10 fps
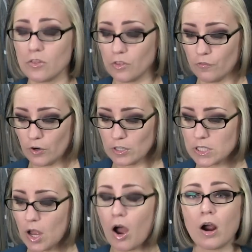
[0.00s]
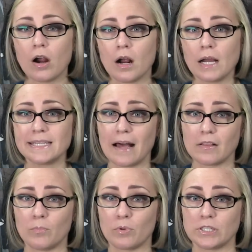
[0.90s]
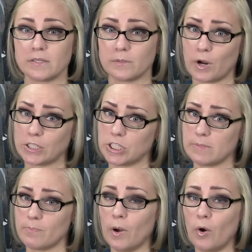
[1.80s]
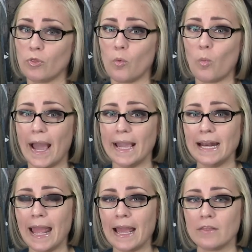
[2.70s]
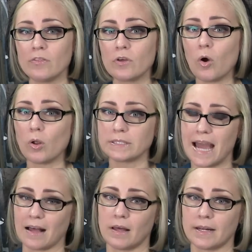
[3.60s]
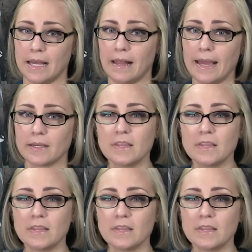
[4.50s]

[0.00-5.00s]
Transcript: The first are Tacklon bristle brushes, both the white and the gold Tacklon I like.